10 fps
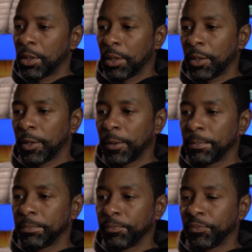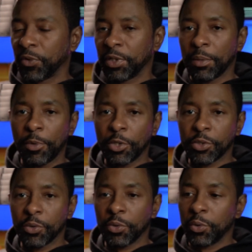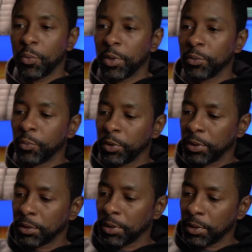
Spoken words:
And I'm also do one where